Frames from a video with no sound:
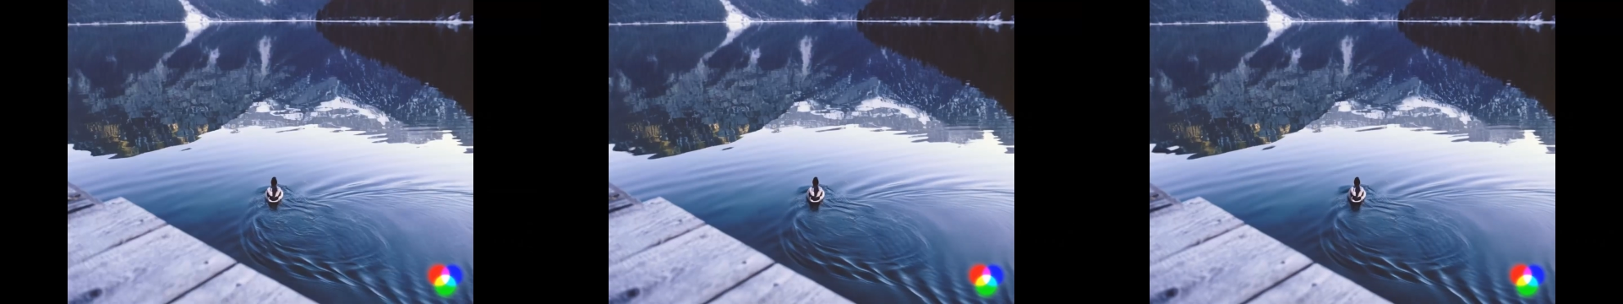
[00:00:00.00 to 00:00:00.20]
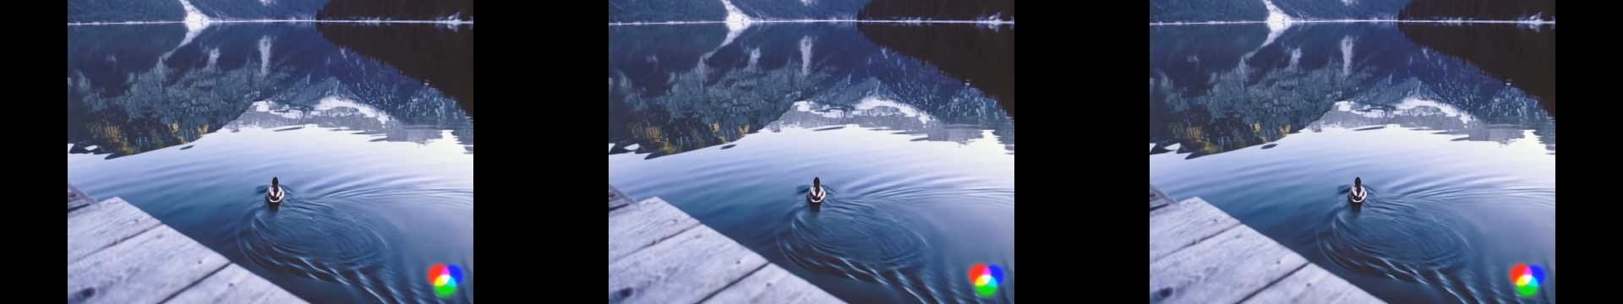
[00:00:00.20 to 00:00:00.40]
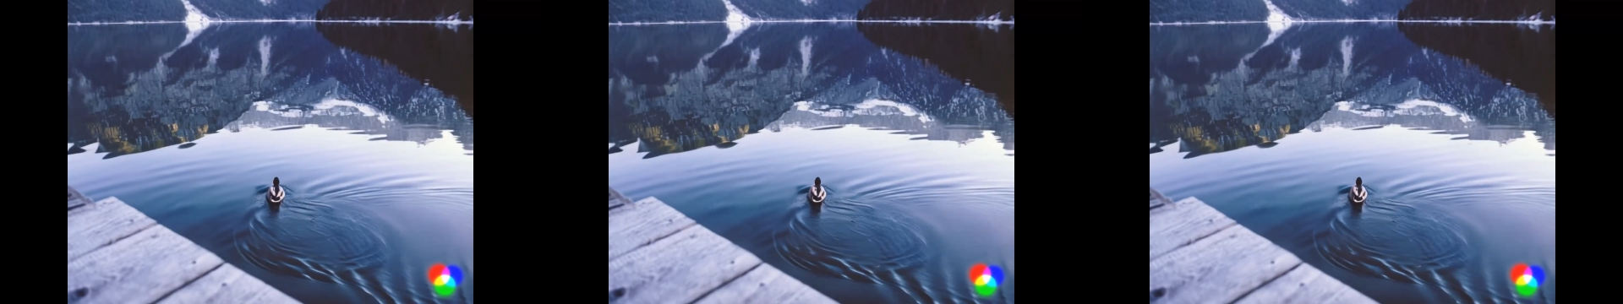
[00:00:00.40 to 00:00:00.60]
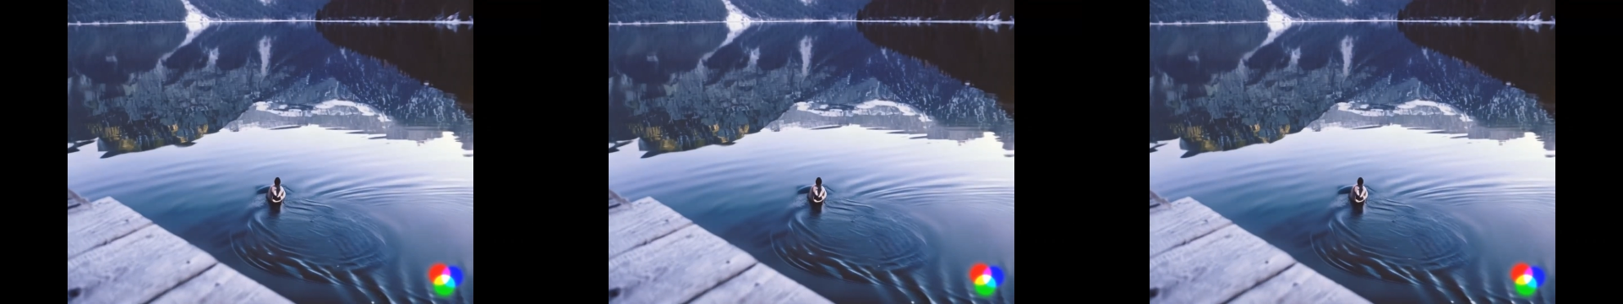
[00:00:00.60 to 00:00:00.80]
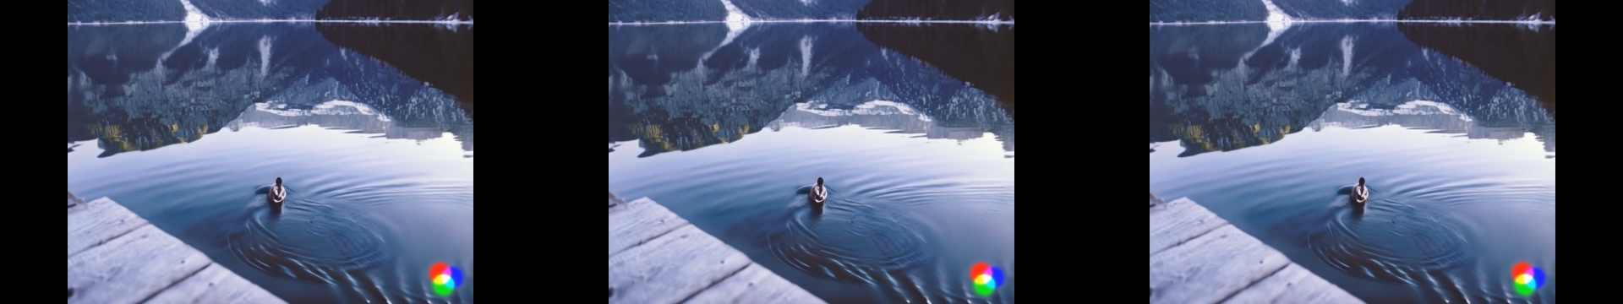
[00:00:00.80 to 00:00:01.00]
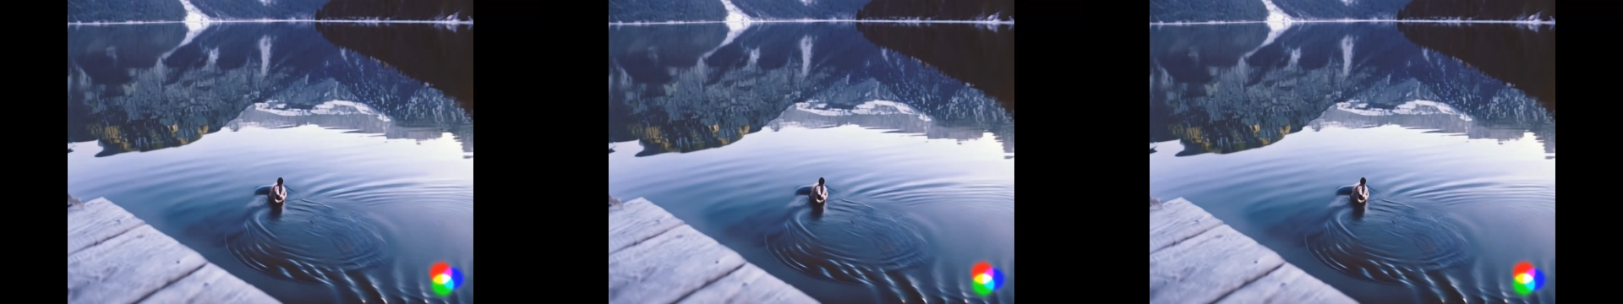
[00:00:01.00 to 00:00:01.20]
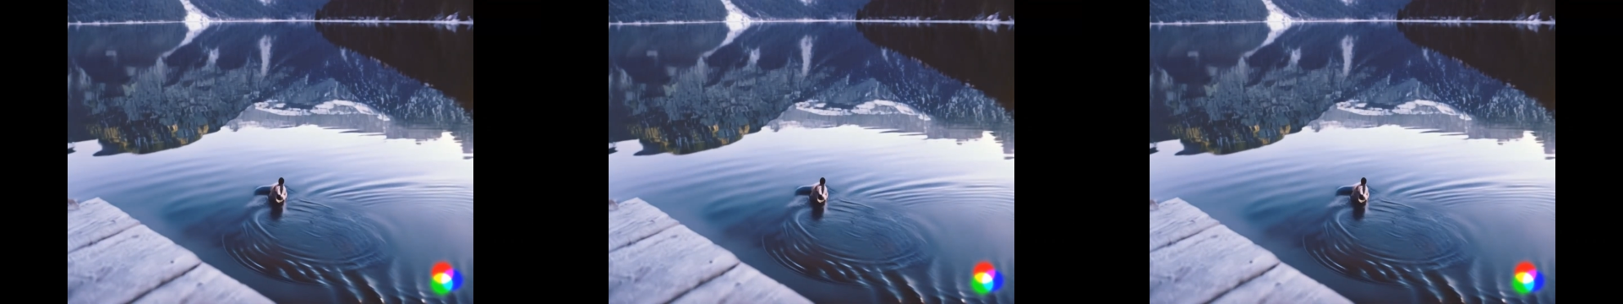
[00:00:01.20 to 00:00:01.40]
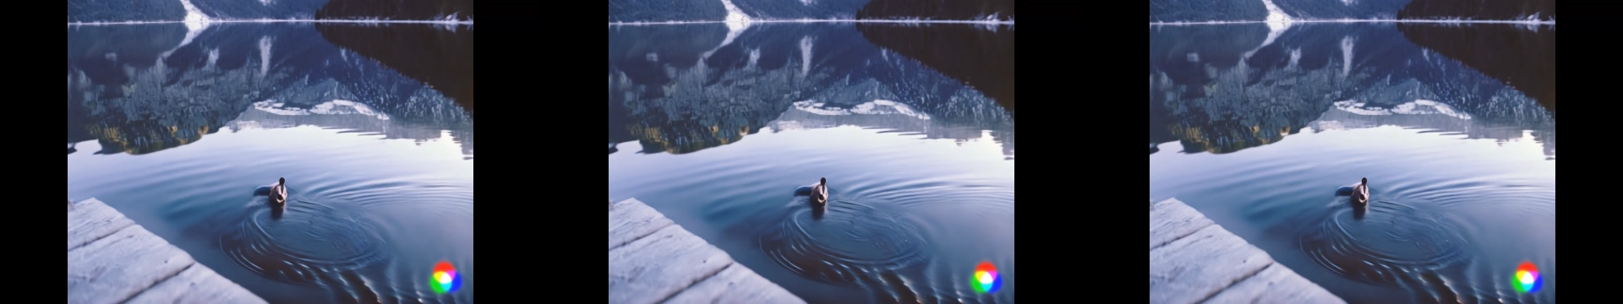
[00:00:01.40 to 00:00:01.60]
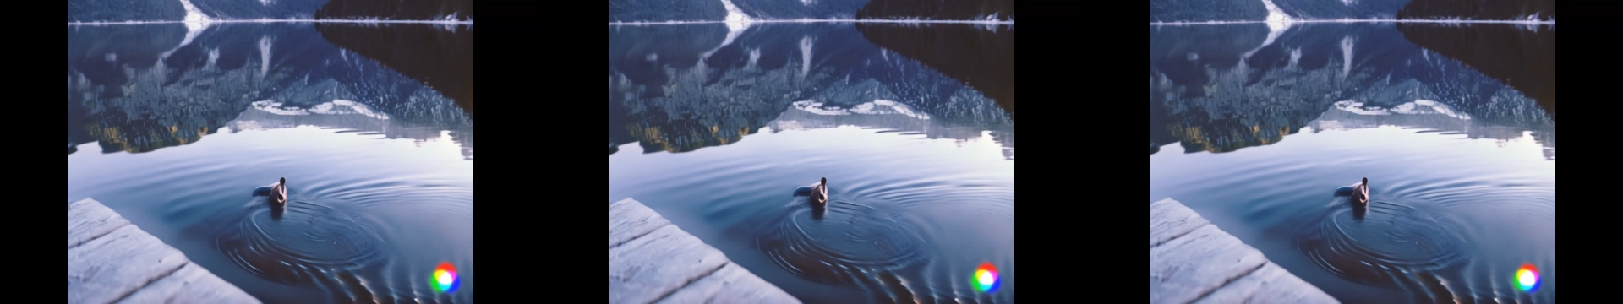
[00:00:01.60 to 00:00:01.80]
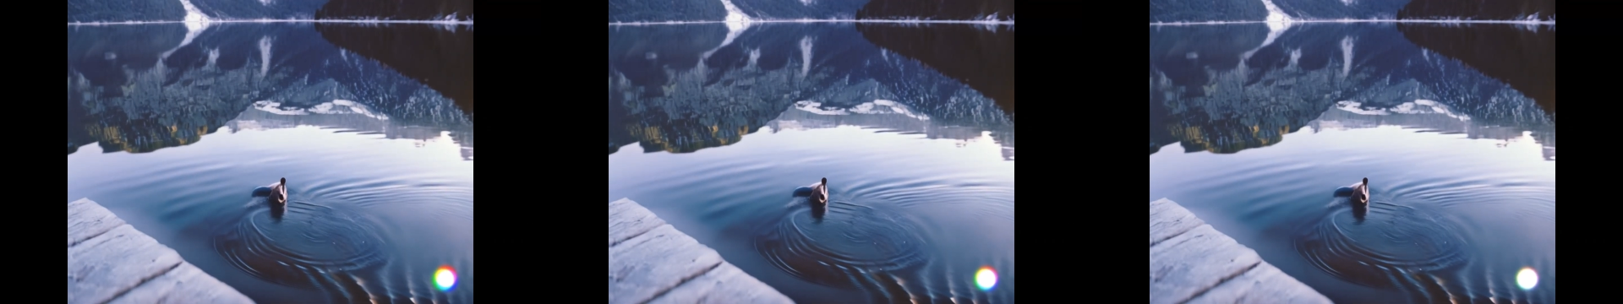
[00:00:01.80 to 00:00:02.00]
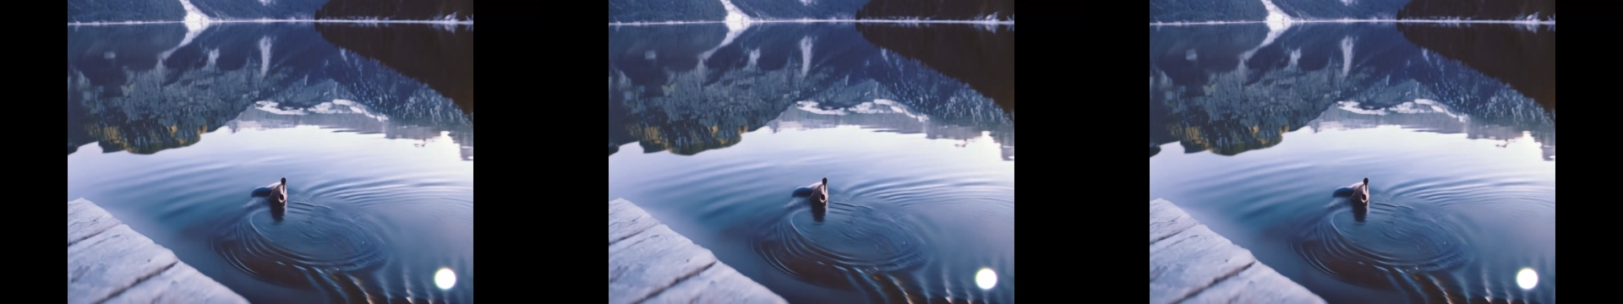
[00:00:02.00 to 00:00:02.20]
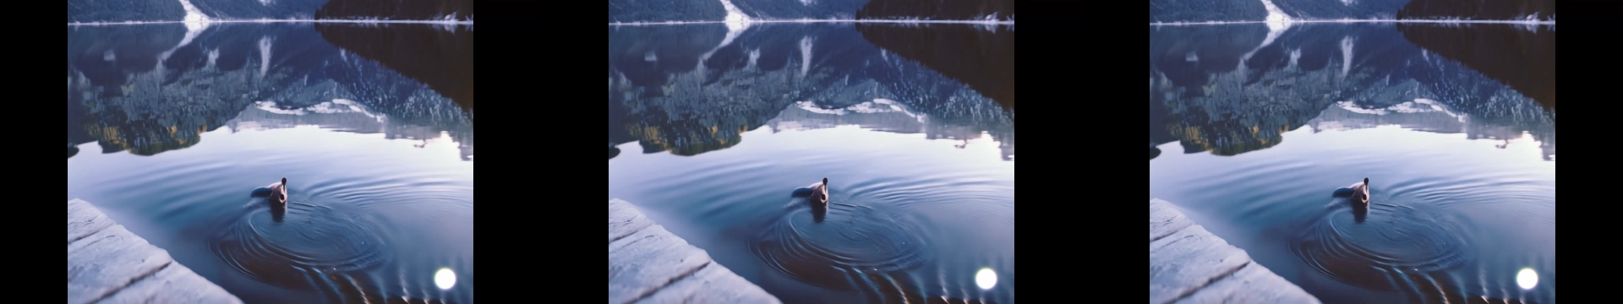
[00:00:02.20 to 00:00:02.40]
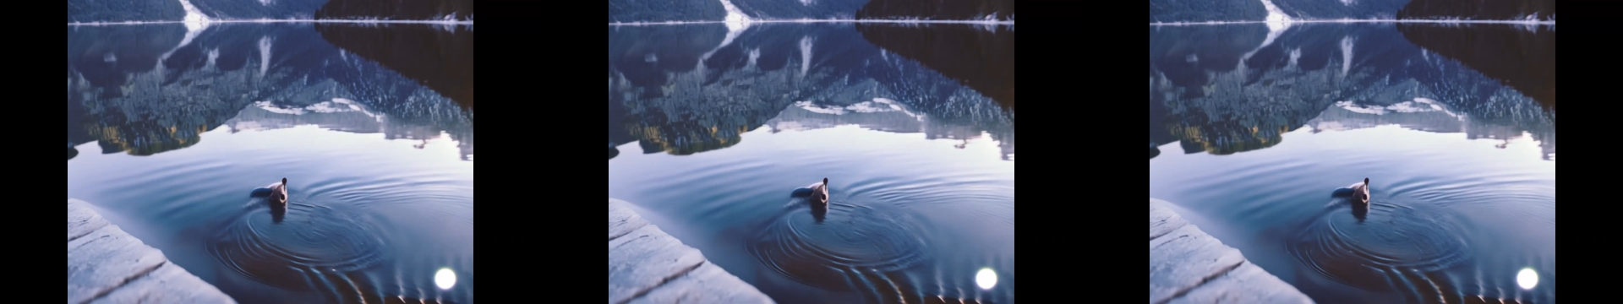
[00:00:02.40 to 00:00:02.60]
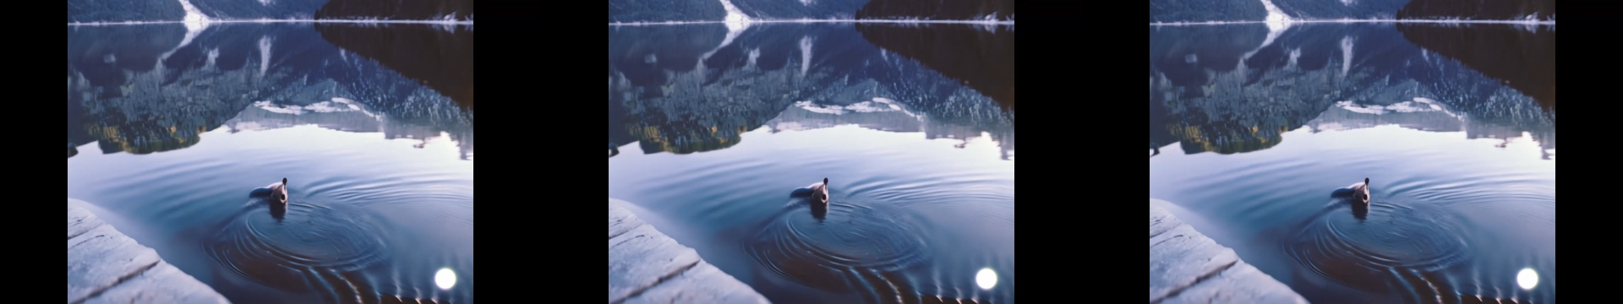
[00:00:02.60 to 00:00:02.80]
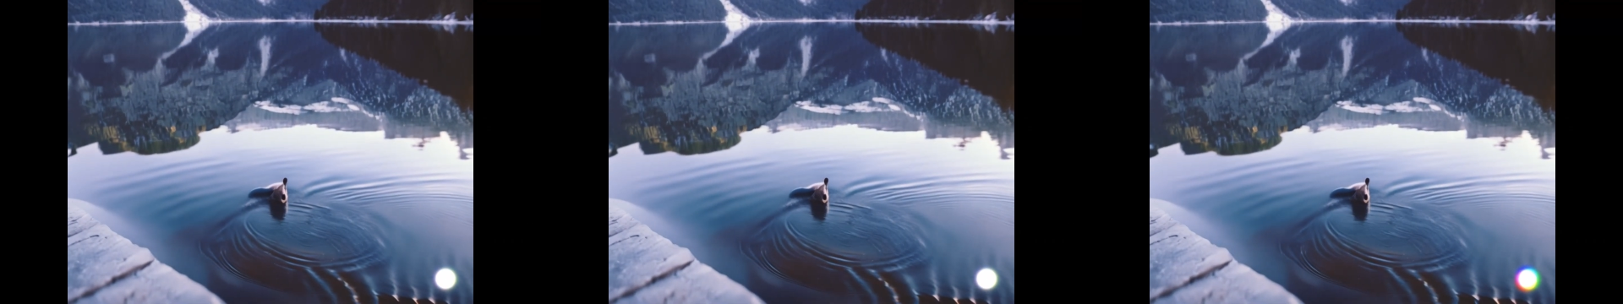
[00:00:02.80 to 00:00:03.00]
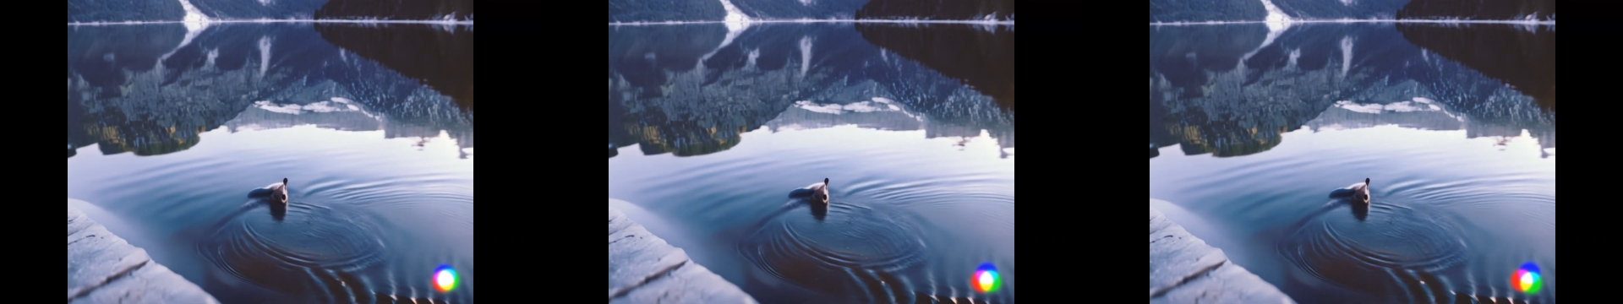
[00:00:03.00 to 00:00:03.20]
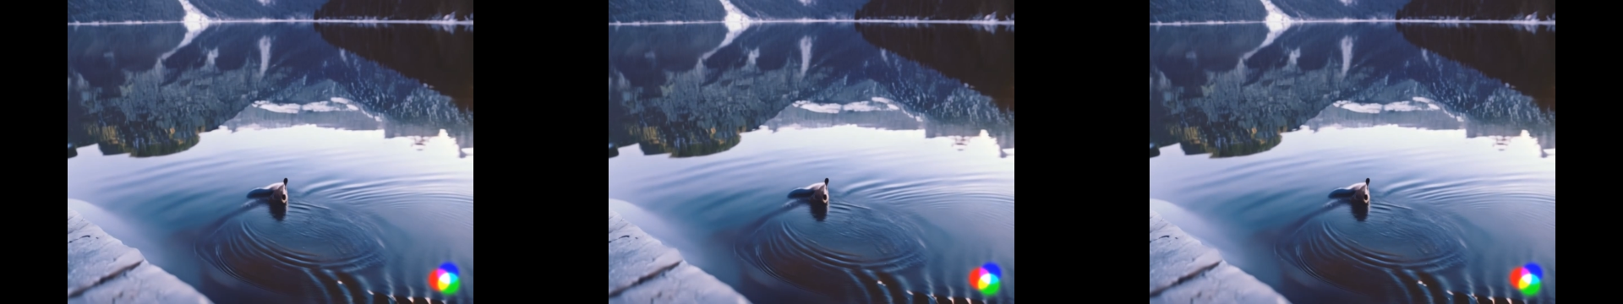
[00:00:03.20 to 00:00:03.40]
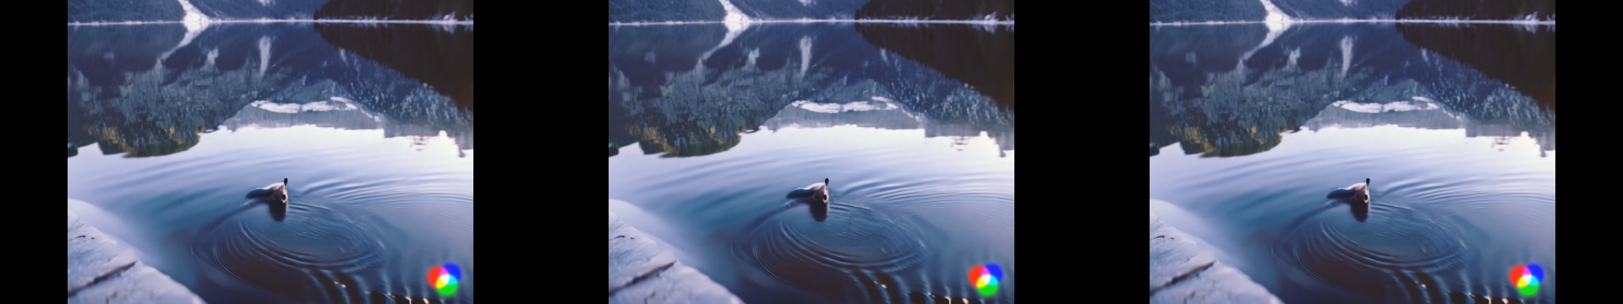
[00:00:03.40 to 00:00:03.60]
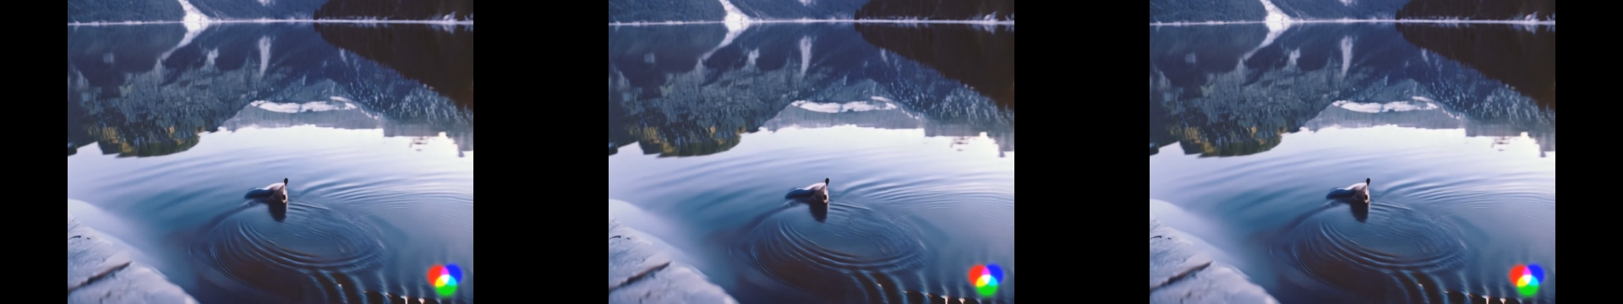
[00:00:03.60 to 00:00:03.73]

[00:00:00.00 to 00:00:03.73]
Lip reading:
No face is visible, so there are no lips to read.